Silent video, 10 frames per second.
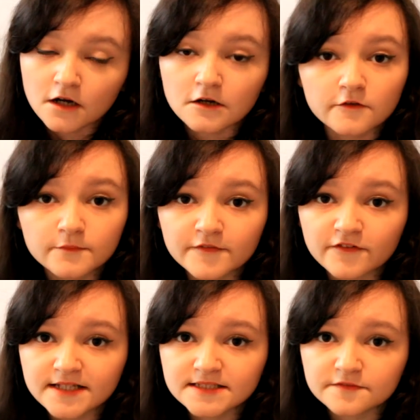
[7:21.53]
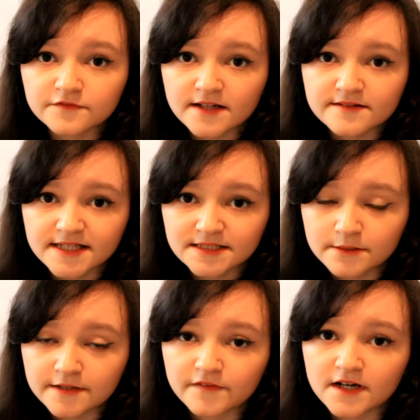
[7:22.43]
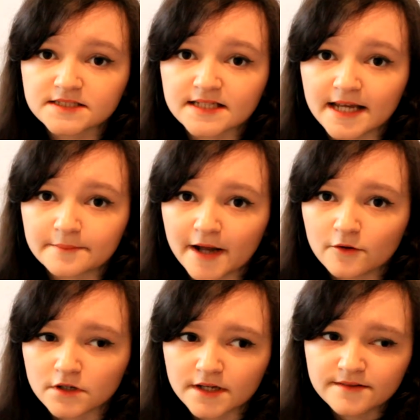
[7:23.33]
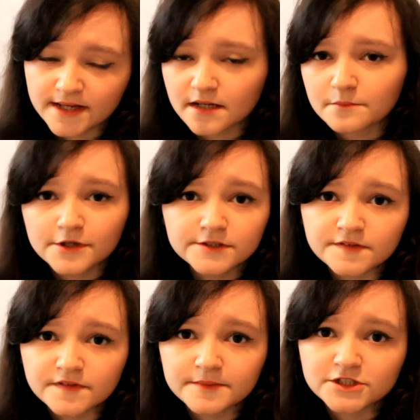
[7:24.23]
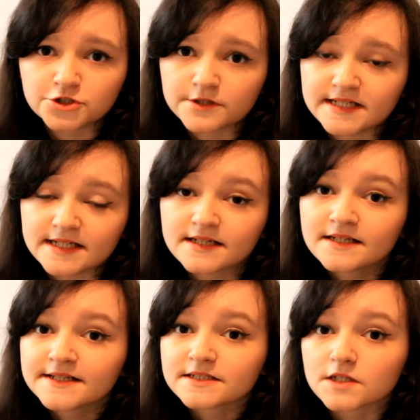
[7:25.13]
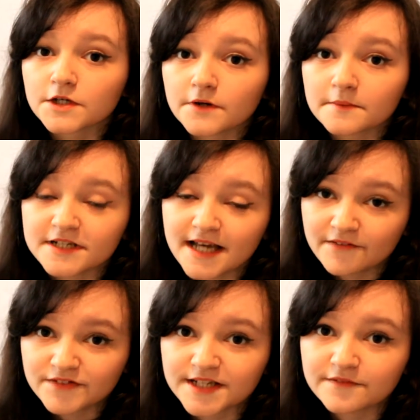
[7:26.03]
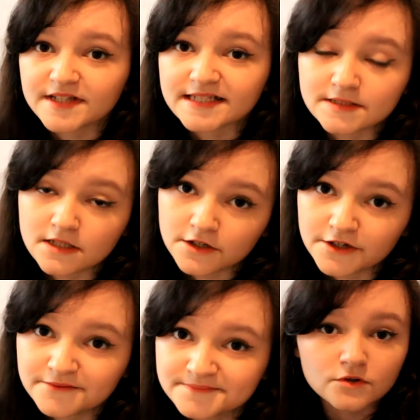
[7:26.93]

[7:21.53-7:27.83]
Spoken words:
A lot of my friends have read this when it first came out, and I think most of them enjoyed it, so I'm gonna have to give these a go.